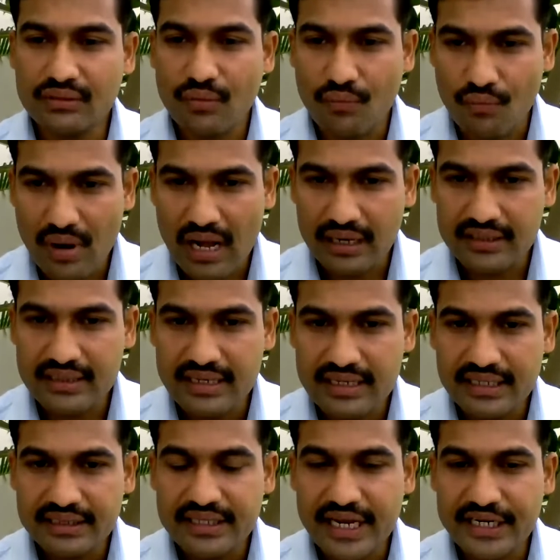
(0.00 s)
with
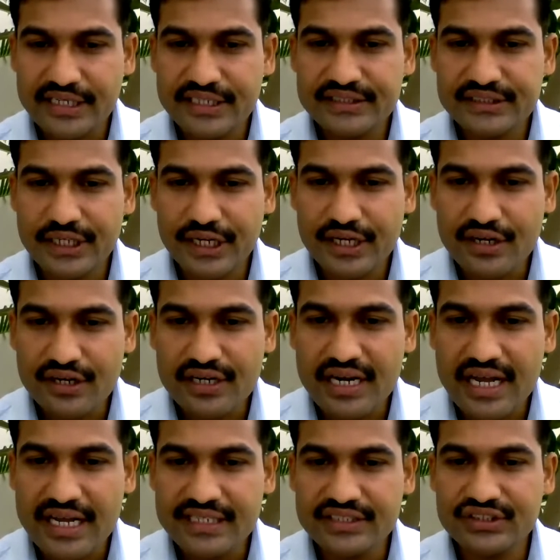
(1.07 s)
one that is
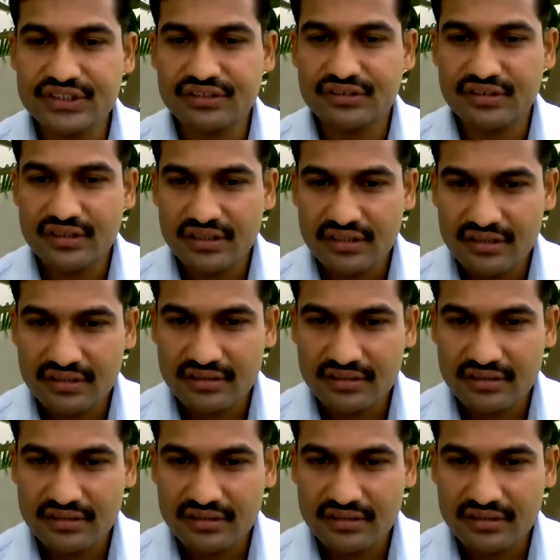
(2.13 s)
recognized